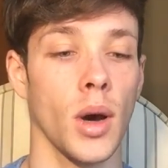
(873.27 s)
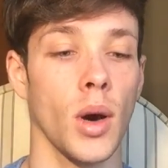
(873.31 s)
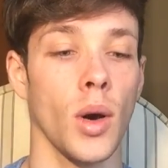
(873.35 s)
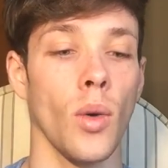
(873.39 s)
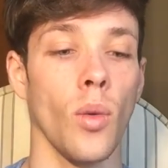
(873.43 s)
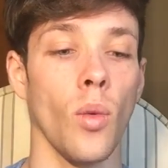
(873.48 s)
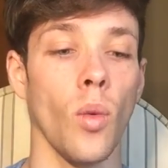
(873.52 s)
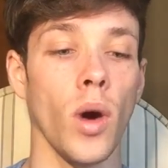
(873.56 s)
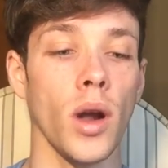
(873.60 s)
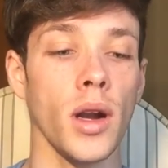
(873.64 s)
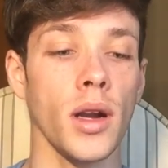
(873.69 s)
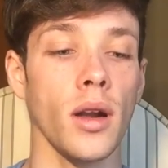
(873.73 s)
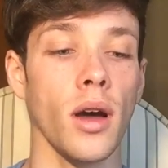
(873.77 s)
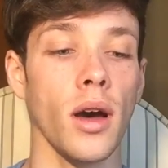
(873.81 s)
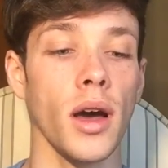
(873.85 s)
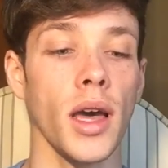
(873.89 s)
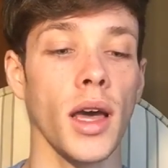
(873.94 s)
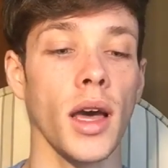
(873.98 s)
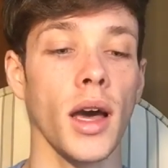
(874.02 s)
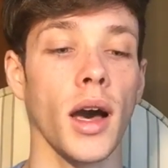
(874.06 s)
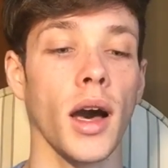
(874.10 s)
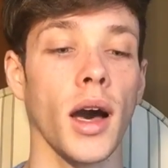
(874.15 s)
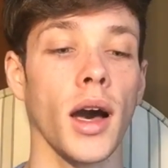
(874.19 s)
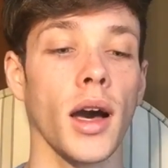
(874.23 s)
One
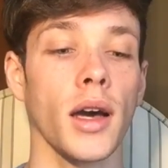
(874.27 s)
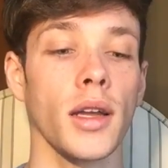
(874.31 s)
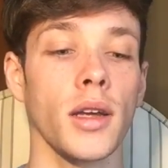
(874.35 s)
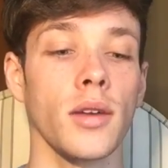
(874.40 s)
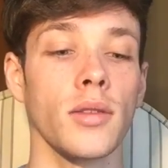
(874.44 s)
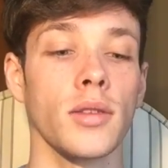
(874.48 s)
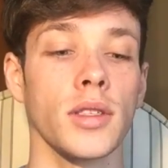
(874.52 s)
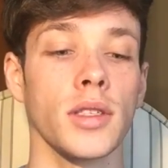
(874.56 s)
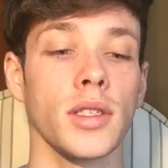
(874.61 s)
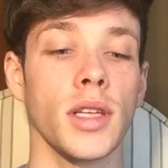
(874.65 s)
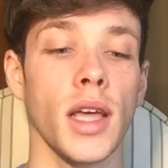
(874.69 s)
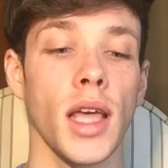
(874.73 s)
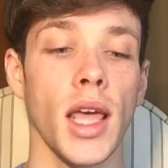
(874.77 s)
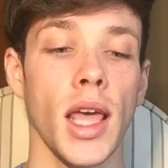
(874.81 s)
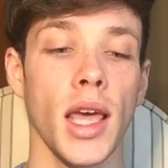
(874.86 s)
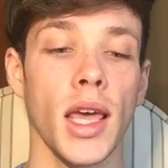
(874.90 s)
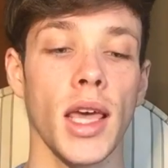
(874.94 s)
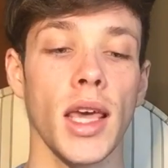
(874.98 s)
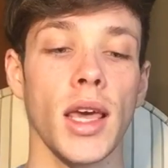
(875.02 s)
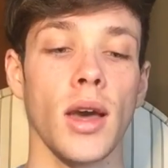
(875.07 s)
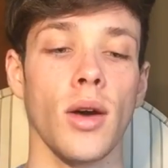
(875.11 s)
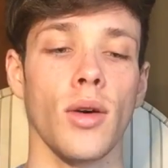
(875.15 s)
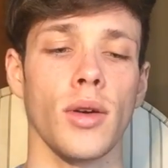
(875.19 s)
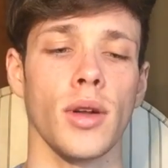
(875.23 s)
night, I noticed a
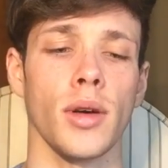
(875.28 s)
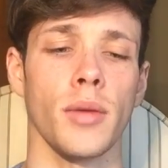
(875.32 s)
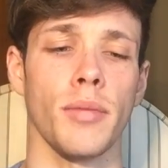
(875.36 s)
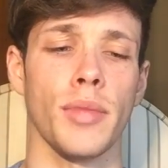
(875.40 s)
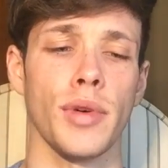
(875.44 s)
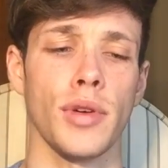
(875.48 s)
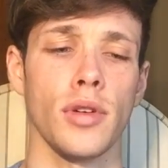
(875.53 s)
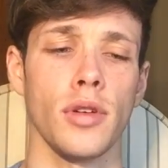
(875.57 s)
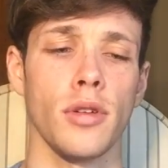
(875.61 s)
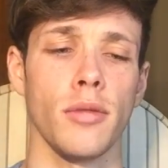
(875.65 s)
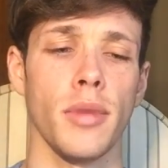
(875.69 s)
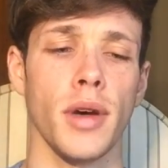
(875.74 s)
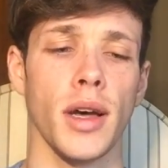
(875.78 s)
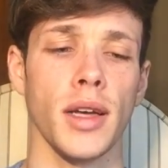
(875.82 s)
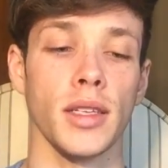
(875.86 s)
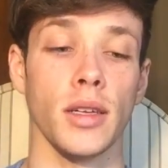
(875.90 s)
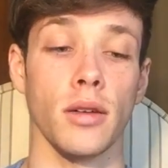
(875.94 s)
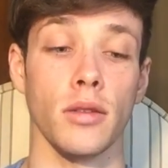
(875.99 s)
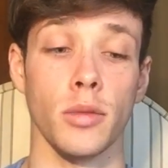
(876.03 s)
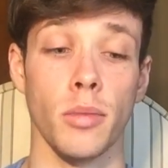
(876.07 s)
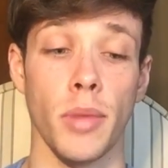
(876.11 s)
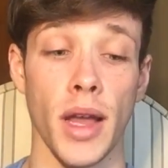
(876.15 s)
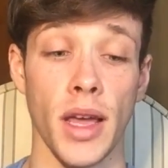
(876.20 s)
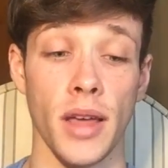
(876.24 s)
hickey on her boob as I
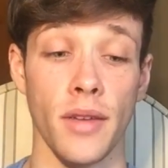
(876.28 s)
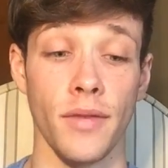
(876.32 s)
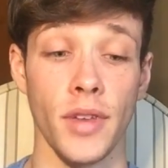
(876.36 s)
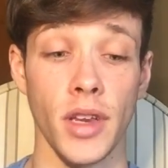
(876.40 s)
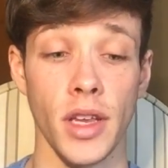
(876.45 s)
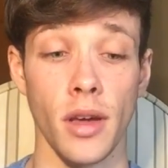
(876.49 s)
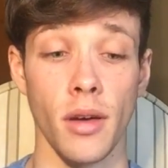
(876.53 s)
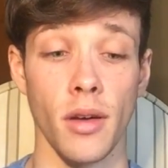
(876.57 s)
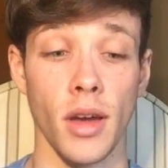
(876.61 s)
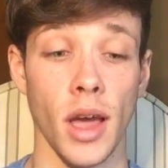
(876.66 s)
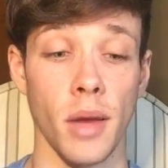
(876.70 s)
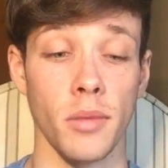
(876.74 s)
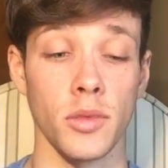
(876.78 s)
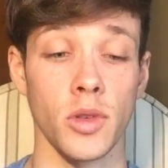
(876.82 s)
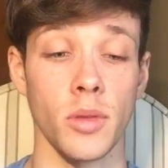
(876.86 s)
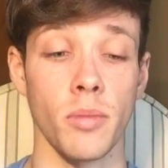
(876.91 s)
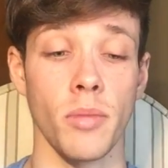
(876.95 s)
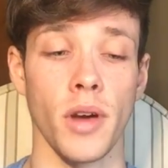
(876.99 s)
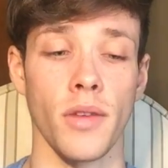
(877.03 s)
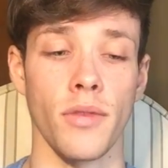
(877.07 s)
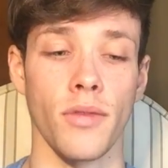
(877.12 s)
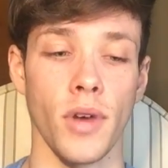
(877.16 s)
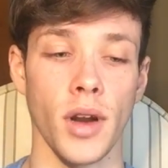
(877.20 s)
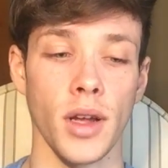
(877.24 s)
was playing video games with
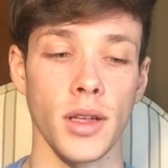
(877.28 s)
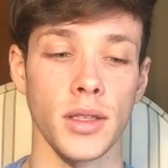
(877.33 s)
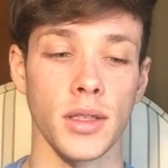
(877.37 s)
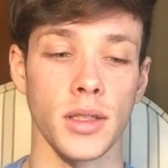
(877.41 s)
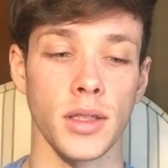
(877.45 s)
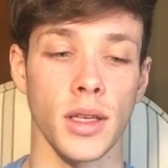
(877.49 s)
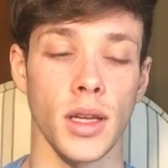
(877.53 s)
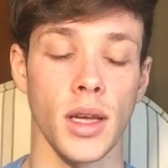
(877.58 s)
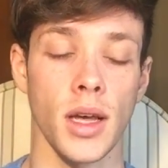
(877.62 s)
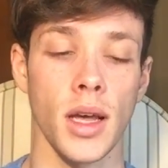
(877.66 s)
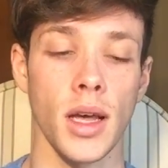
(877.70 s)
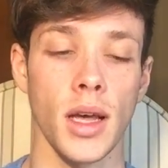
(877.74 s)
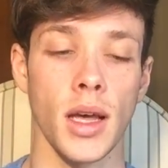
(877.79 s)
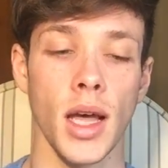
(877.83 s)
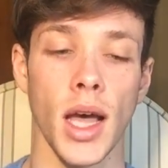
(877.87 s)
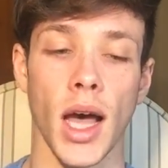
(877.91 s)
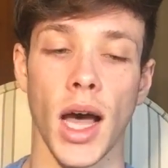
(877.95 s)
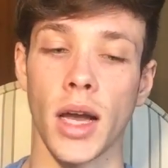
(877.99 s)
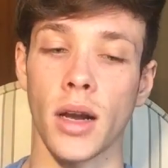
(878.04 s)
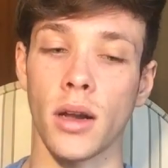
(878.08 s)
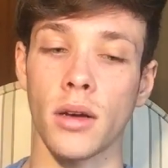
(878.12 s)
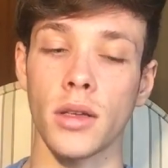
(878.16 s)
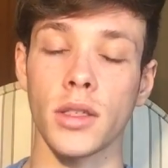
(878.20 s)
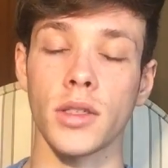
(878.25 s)
my friends
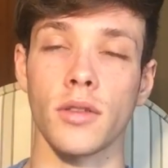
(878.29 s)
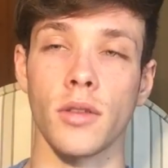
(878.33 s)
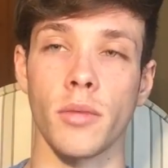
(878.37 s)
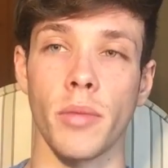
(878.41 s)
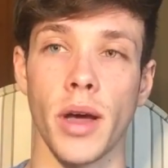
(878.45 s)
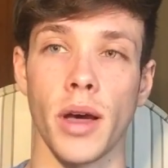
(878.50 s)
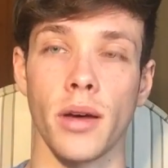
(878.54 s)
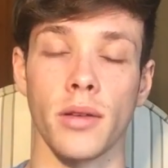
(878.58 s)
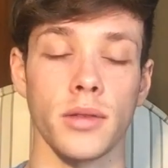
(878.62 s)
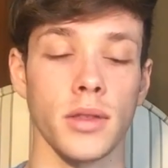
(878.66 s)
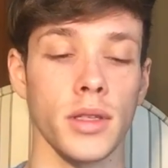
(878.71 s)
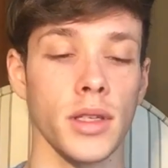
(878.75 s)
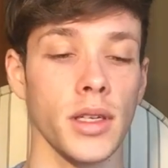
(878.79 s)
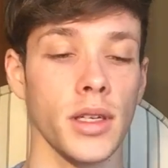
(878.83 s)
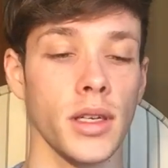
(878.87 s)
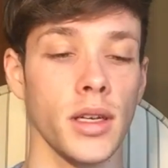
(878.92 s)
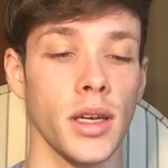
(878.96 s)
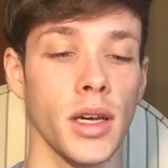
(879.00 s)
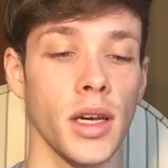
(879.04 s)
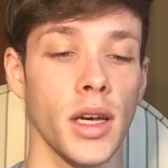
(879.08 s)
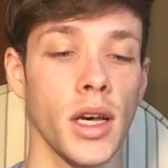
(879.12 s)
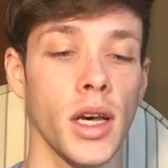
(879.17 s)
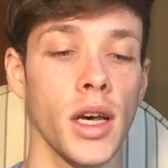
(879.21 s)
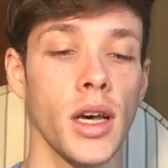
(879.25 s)
and asked her about it.
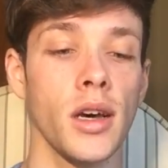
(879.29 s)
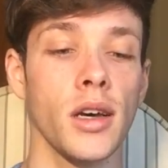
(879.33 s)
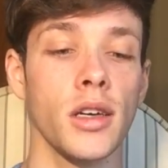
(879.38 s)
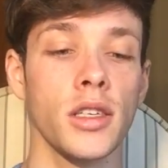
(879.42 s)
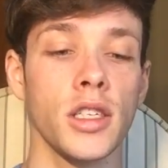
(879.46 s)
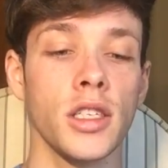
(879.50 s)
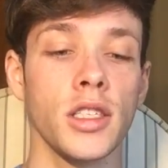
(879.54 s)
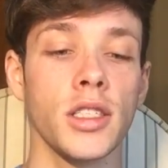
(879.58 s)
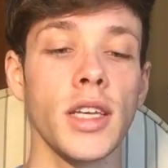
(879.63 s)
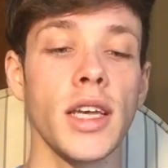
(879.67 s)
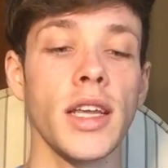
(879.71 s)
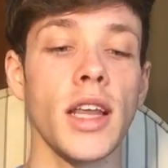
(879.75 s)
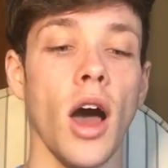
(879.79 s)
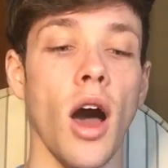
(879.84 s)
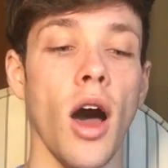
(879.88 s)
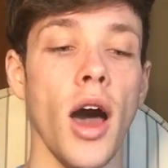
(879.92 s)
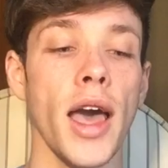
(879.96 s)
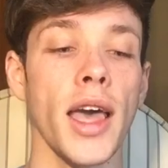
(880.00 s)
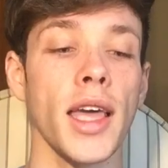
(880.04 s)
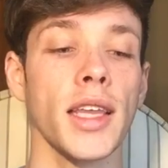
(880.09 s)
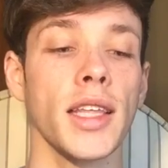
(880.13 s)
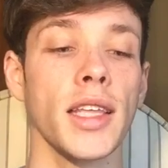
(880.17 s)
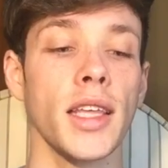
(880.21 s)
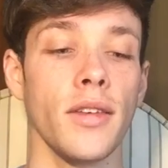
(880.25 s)
She said I
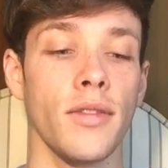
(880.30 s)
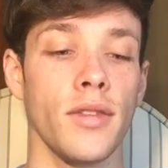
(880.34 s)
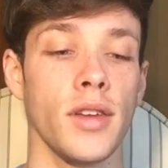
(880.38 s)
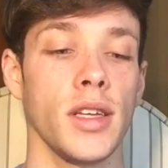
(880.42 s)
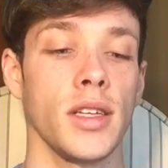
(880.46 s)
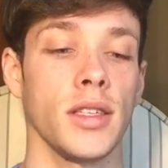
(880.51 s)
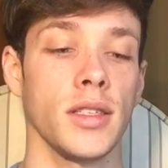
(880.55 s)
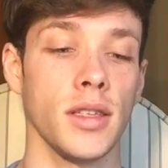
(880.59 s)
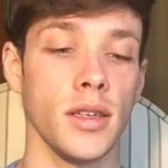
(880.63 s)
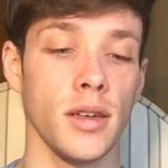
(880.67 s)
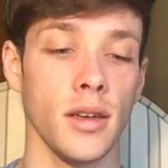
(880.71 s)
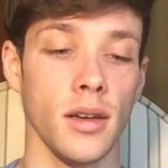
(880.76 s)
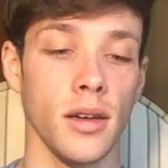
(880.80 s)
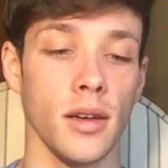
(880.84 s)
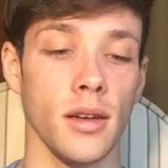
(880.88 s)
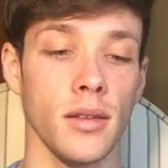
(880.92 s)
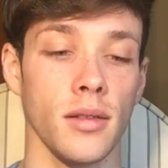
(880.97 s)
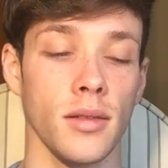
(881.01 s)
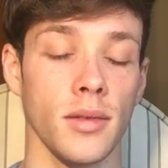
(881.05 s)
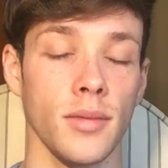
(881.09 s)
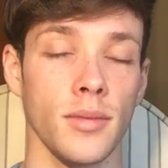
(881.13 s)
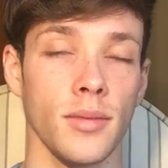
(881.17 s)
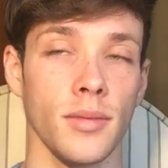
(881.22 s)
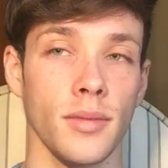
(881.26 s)
had given it to her,
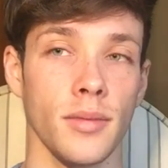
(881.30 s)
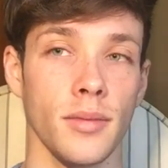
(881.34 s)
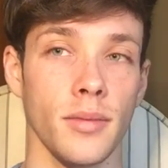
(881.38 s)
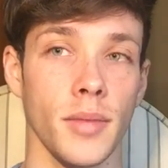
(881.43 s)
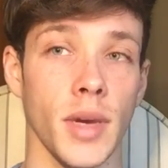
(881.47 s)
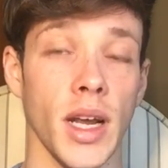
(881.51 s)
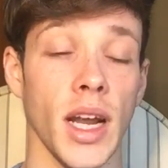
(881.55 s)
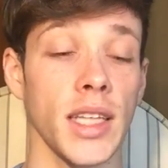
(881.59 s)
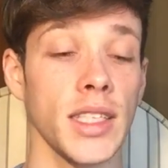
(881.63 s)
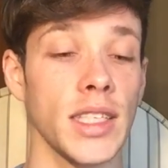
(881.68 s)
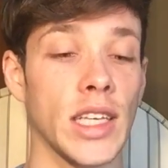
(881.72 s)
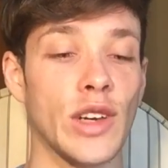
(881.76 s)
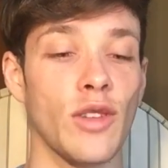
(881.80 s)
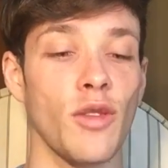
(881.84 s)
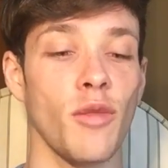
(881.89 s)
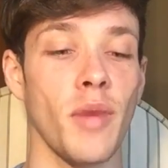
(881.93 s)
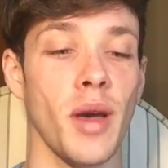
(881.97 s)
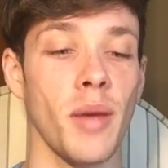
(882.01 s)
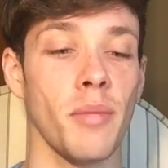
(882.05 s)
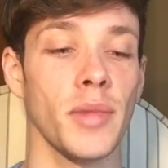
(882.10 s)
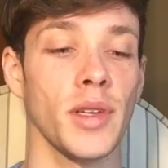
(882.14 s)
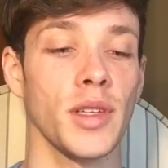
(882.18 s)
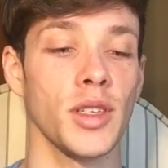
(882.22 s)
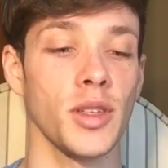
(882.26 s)
but I didn't
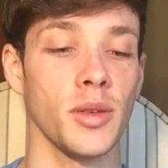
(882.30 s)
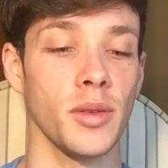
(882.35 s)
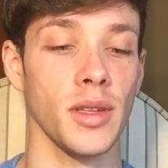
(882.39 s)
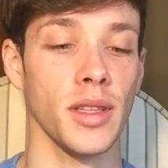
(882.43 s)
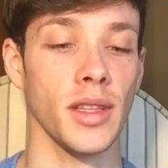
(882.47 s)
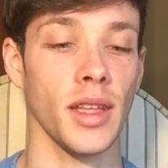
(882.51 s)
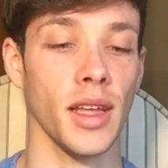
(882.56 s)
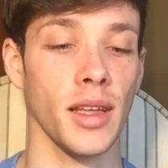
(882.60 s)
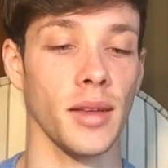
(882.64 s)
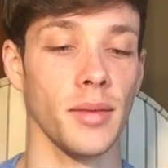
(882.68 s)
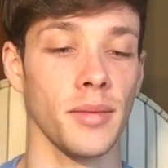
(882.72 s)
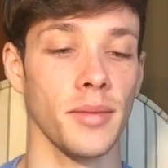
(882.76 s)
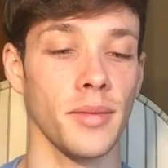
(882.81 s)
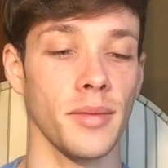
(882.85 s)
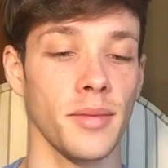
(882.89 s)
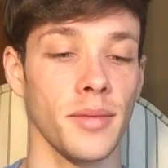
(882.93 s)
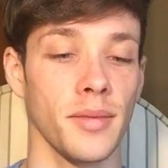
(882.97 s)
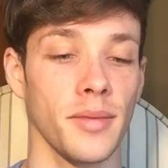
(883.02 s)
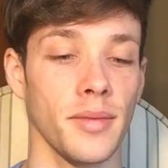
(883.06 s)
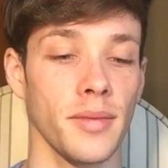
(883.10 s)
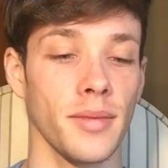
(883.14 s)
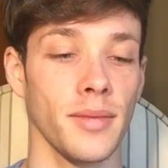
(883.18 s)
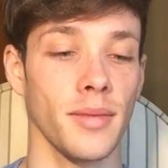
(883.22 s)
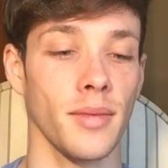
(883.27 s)
remember doing that.
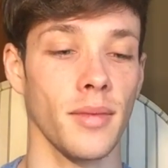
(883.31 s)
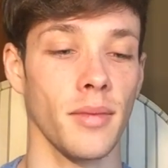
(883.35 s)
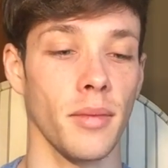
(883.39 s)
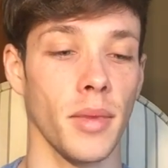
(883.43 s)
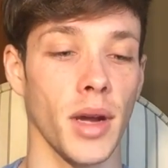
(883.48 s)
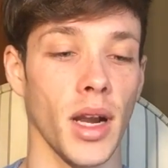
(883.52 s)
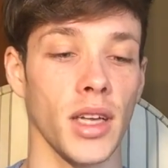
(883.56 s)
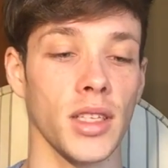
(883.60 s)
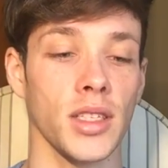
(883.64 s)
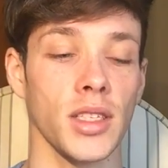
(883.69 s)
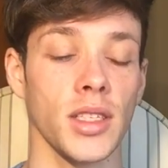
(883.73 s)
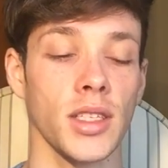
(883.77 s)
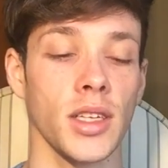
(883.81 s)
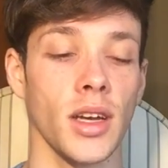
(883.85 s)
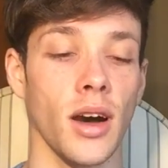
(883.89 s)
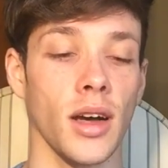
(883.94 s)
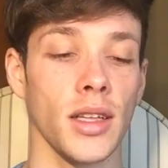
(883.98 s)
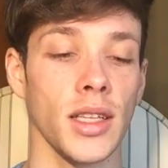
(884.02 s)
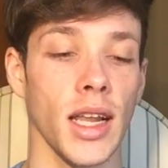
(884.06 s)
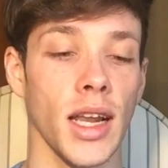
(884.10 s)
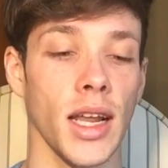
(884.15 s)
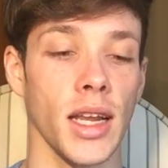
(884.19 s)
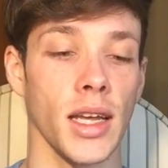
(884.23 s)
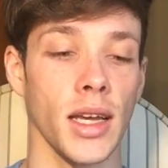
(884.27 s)
But I just kind
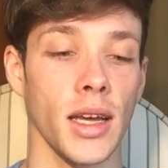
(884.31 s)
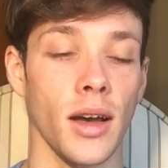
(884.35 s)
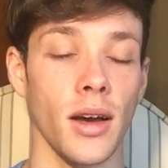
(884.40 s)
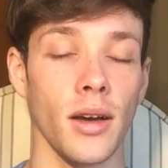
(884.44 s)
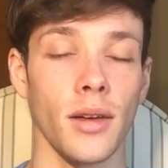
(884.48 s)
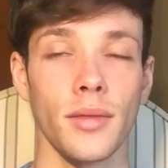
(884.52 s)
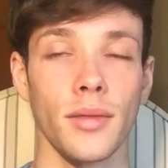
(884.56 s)
of let it go.